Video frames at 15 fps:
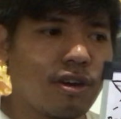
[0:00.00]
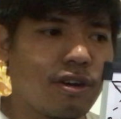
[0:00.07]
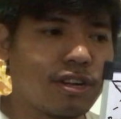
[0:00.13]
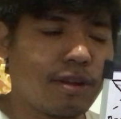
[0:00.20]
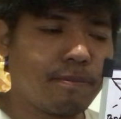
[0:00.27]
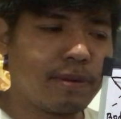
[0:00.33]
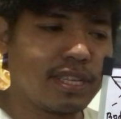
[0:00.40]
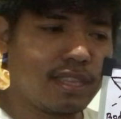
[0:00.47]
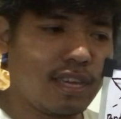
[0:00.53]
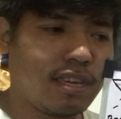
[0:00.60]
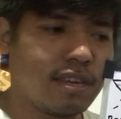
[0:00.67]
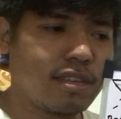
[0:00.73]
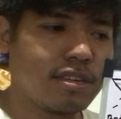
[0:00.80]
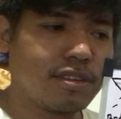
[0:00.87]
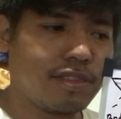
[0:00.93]
on a
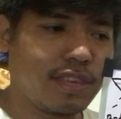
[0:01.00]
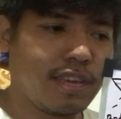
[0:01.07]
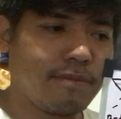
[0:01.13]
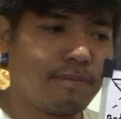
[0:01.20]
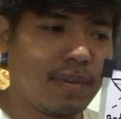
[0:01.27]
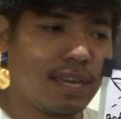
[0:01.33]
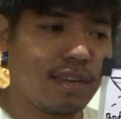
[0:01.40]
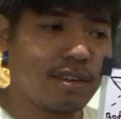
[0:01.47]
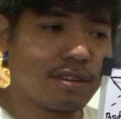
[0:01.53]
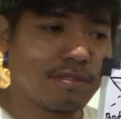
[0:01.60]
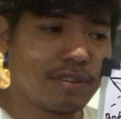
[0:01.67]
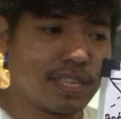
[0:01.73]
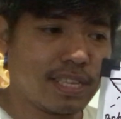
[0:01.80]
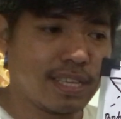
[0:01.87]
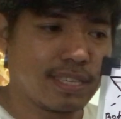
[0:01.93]
particular thing being
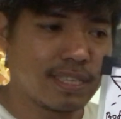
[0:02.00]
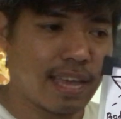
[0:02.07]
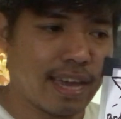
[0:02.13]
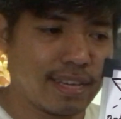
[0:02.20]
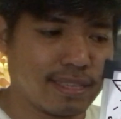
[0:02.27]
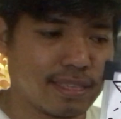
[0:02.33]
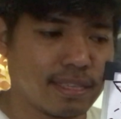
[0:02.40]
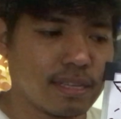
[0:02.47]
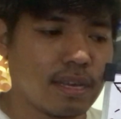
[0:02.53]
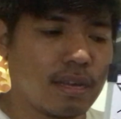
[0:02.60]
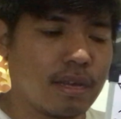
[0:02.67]
criticized,